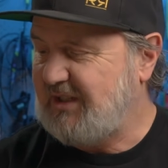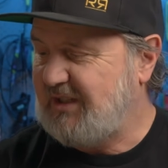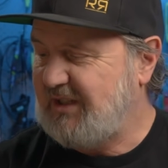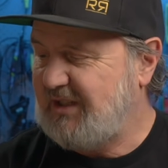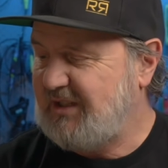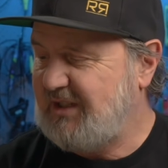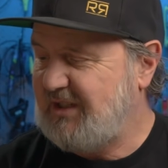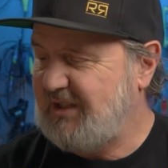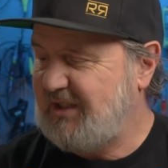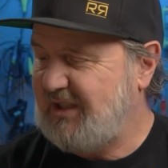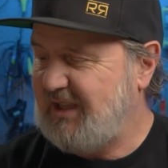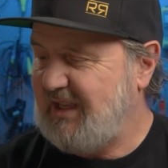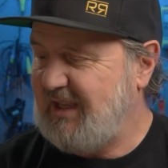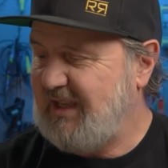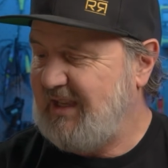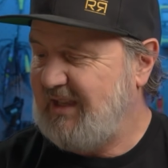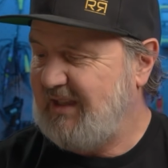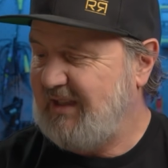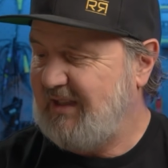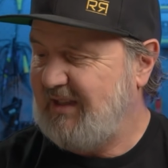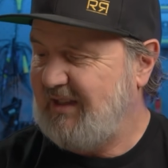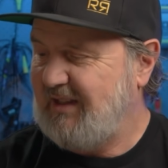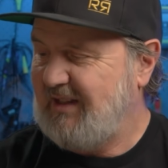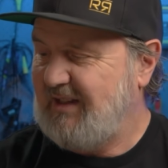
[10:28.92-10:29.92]
This is the
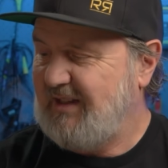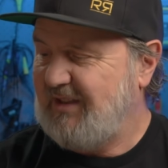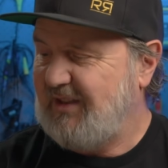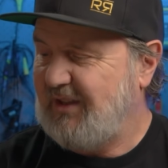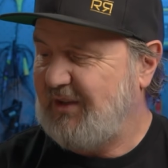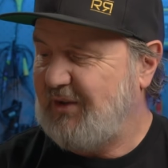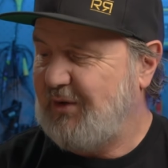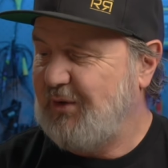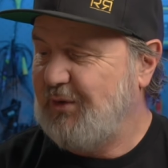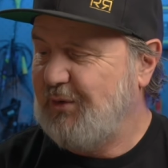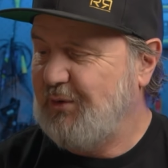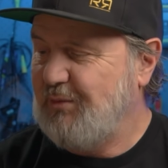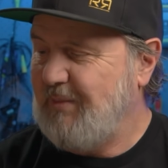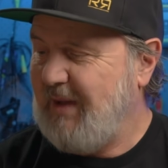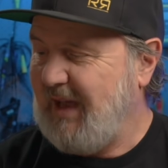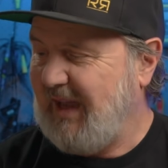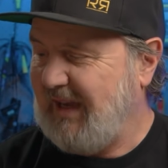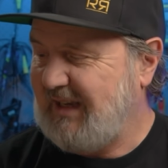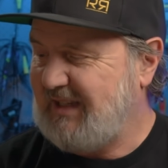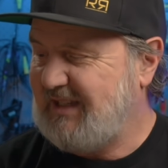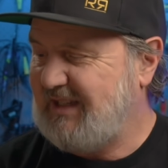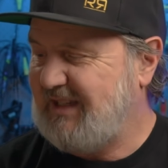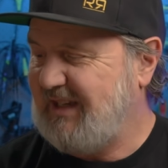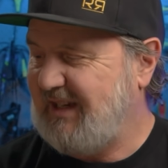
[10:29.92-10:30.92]

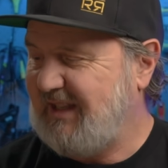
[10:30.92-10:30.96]
CoolMax.